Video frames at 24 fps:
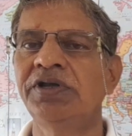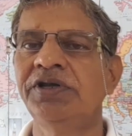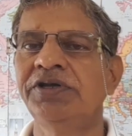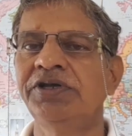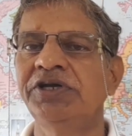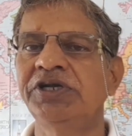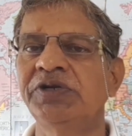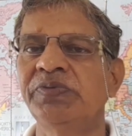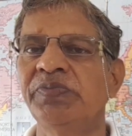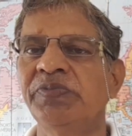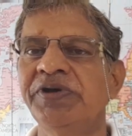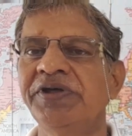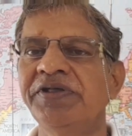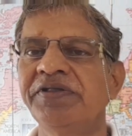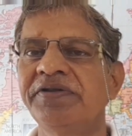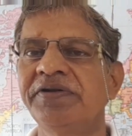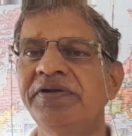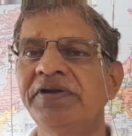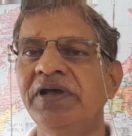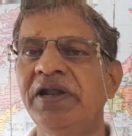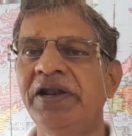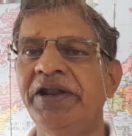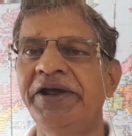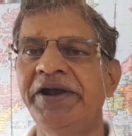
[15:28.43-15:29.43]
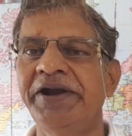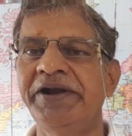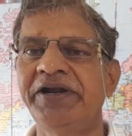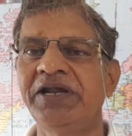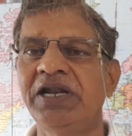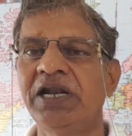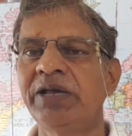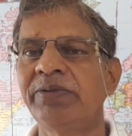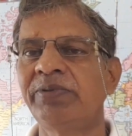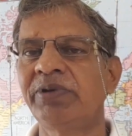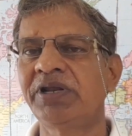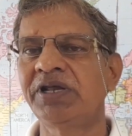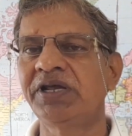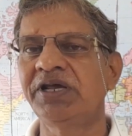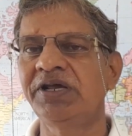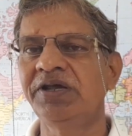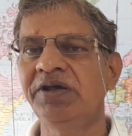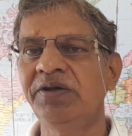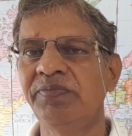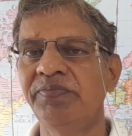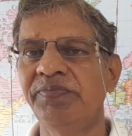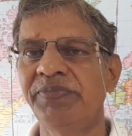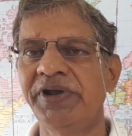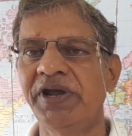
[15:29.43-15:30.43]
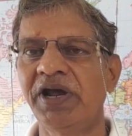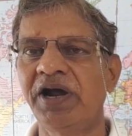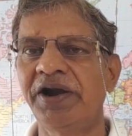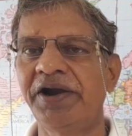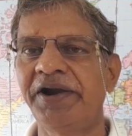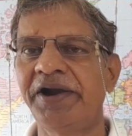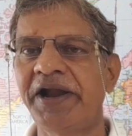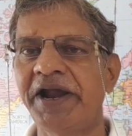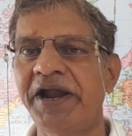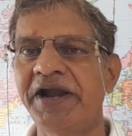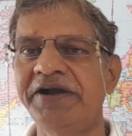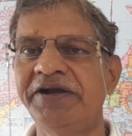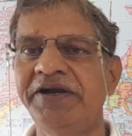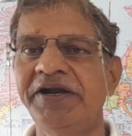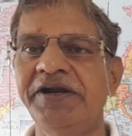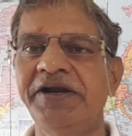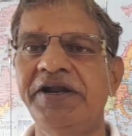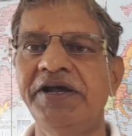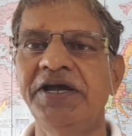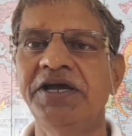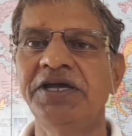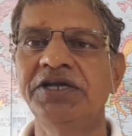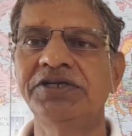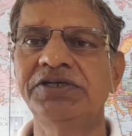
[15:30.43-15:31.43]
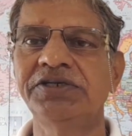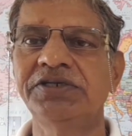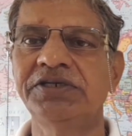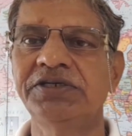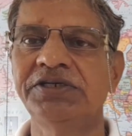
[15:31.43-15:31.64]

It means delayed delivery beyond 90 days